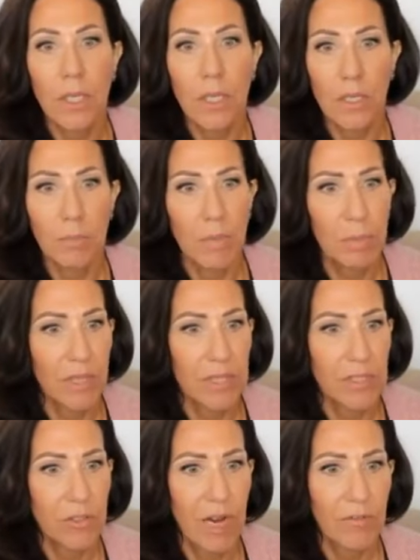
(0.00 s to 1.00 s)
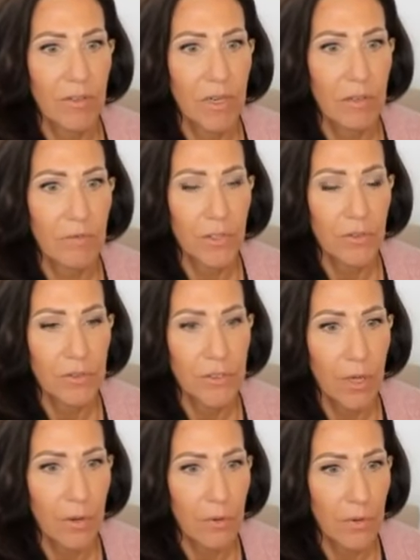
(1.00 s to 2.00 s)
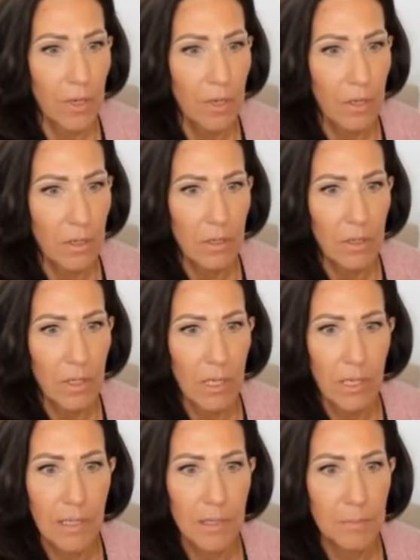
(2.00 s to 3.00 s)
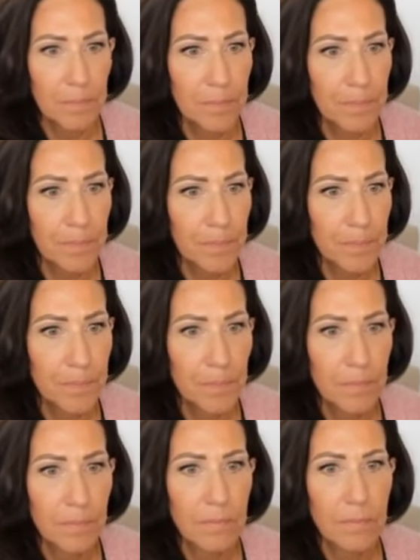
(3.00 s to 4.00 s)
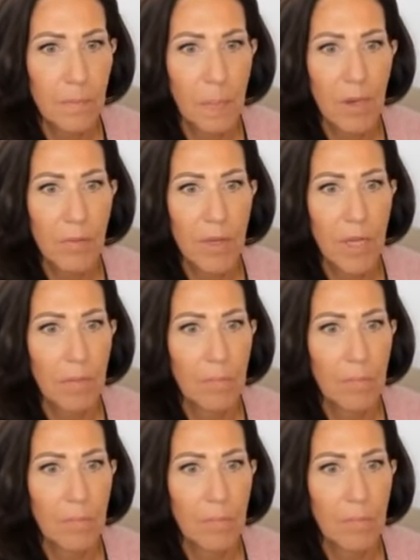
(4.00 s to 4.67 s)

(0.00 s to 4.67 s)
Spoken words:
Let me put this graphic on for you. So here we go.